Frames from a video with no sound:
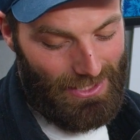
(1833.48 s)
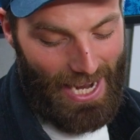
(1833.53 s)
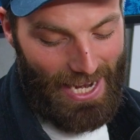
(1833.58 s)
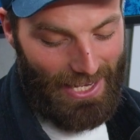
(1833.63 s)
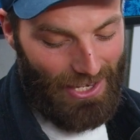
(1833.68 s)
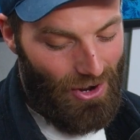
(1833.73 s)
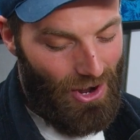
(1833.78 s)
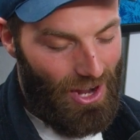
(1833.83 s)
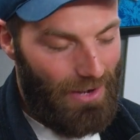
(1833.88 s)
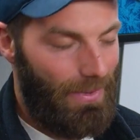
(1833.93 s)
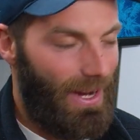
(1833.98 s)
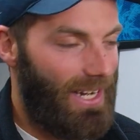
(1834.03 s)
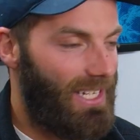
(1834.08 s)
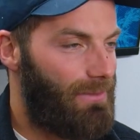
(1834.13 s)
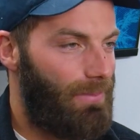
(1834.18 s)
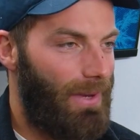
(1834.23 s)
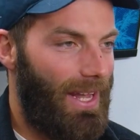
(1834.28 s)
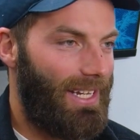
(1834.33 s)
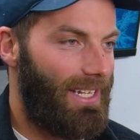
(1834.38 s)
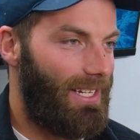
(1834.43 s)
and I had been
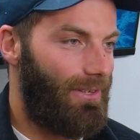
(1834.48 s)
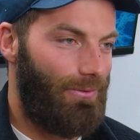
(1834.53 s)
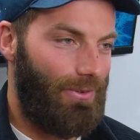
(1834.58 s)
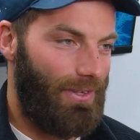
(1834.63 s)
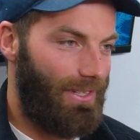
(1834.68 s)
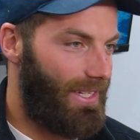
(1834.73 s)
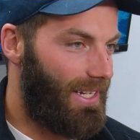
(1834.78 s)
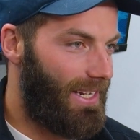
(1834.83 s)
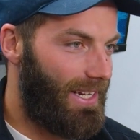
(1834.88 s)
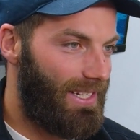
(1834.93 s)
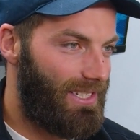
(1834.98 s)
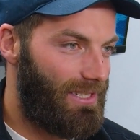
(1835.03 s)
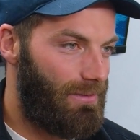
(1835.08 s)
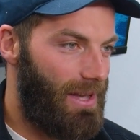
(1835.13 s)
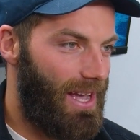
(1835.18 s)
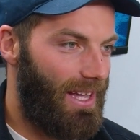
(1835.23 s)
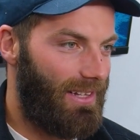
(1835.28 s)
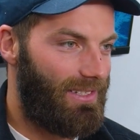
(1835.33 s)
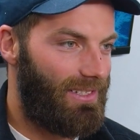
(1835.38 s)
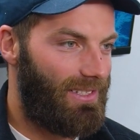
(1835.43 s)
speaking for years
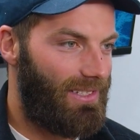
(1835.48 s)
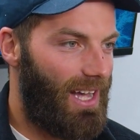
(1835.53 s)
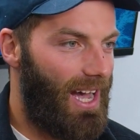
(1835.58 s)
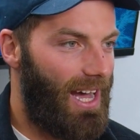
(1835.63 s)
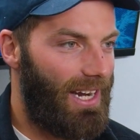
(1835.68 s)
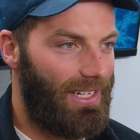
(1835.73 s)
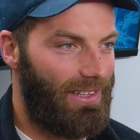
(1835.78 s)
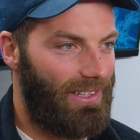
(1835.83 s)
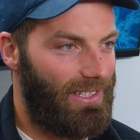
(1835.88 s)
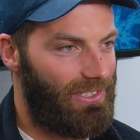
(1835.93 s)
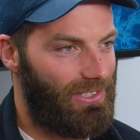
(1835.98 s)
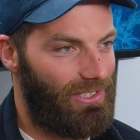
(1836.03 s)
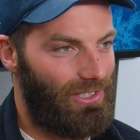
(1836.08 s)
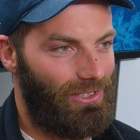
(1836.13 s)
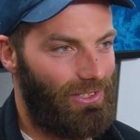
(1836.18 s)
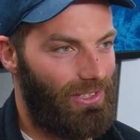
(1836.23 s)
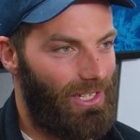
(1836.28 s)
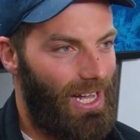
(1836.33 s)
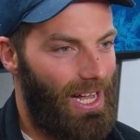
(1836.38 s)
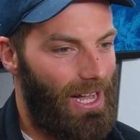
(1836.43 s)
about starting this
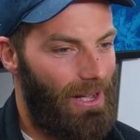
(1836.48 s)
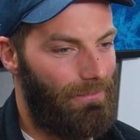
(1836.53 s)
little